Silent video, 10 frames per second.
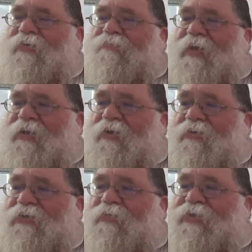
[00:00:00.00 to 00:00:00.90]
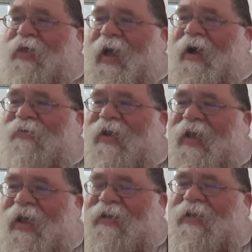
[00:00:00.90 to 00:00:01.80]
midos without
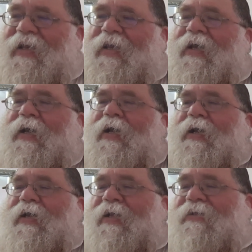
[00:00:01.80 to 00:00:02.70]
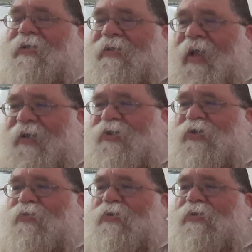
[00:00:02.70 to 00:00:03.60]
any
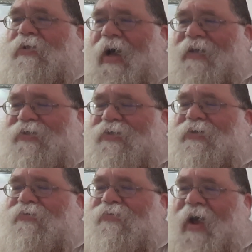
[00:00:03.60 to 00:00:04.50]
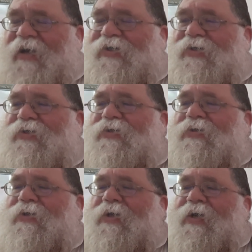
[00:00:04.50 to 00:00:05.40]
intellectual, logical,
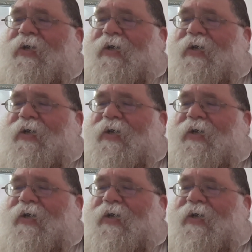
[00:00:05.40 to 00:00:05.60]
rational